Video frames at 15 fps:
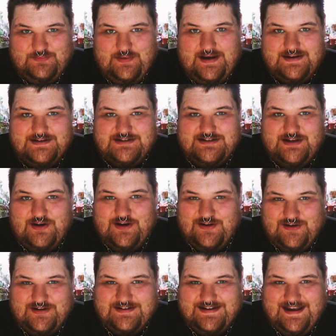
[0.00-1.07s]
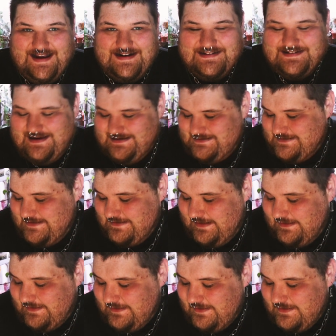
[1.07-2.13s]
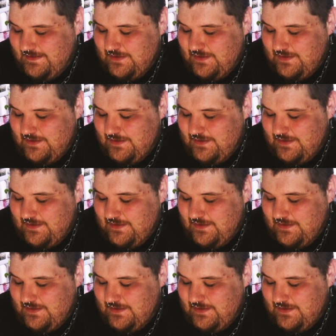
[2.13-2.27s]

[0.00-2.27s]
when she got in contact and said, like,